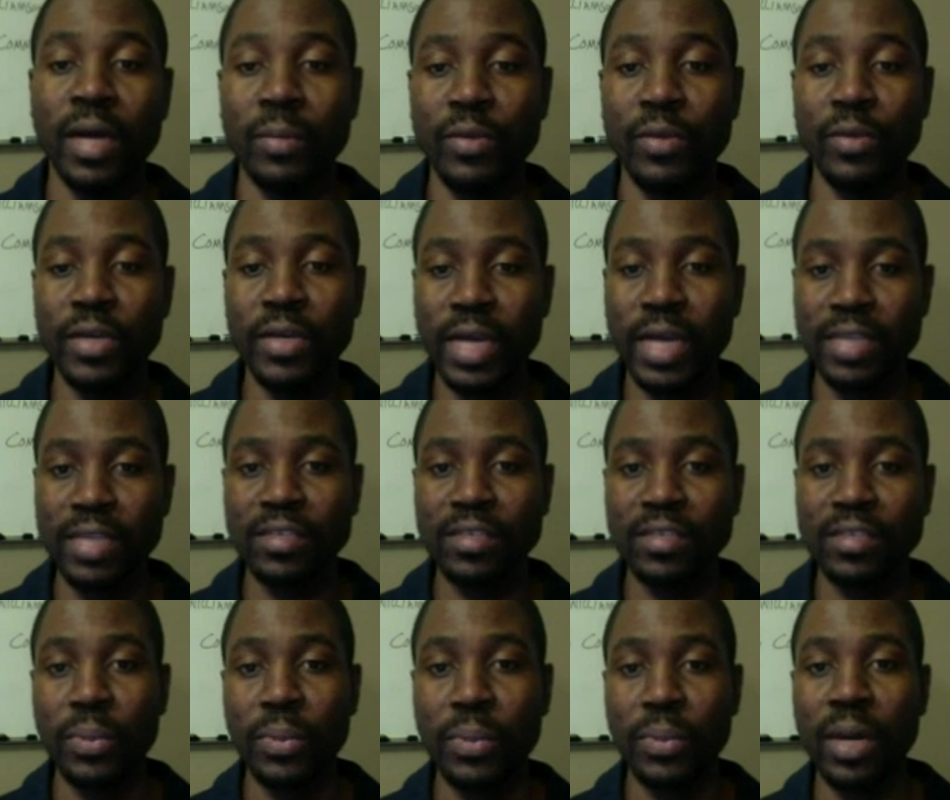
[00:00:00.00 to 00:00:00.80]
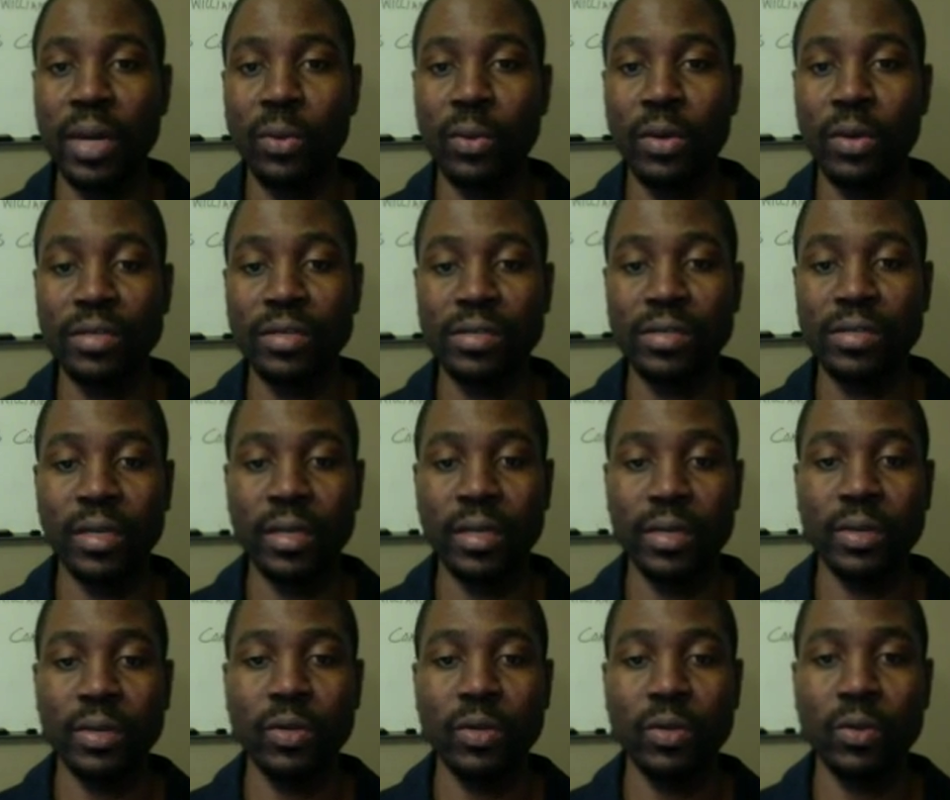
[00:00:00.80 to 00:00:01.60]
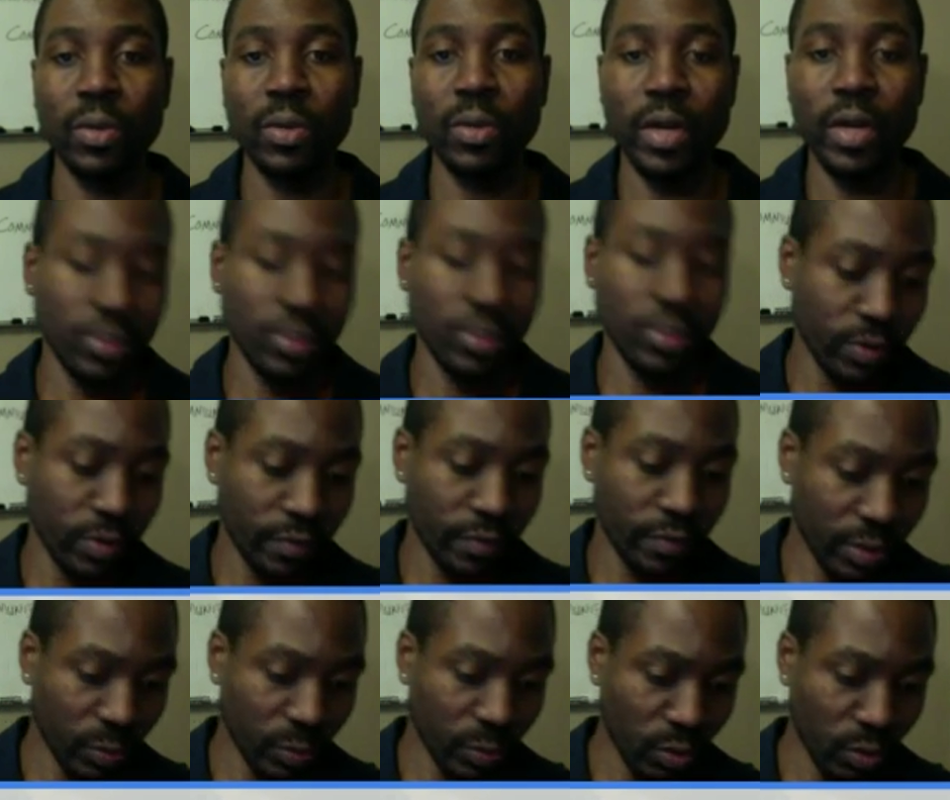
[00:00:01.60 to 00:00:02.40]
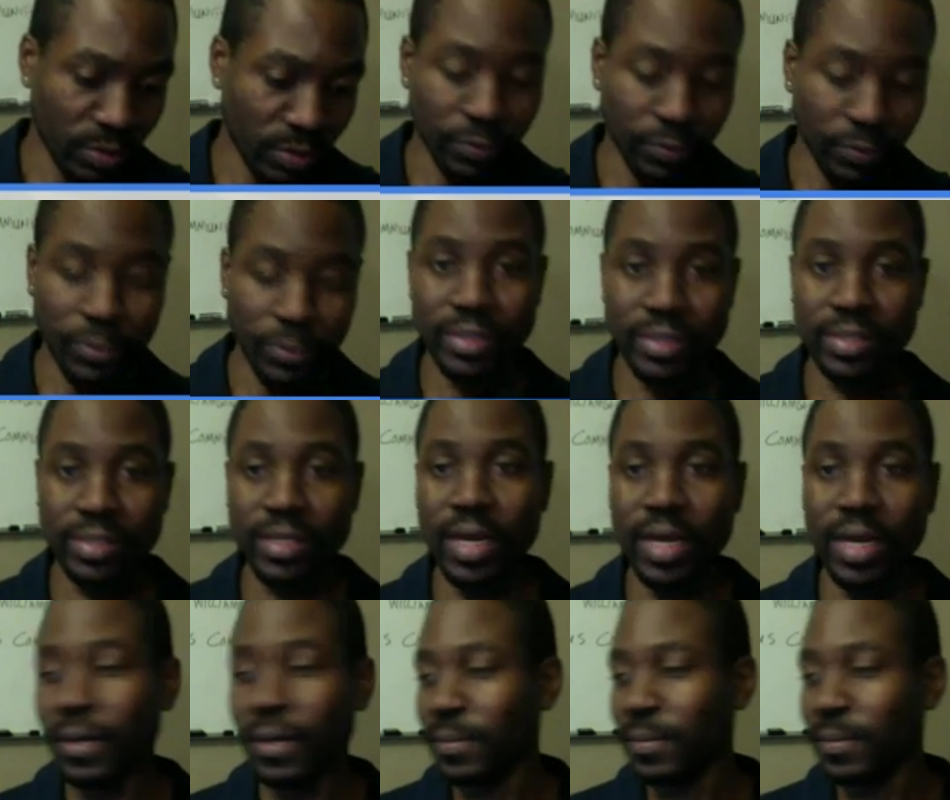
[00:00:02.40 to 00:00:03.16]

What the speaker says: You guys in the panel want to say good morning to everyone before we start?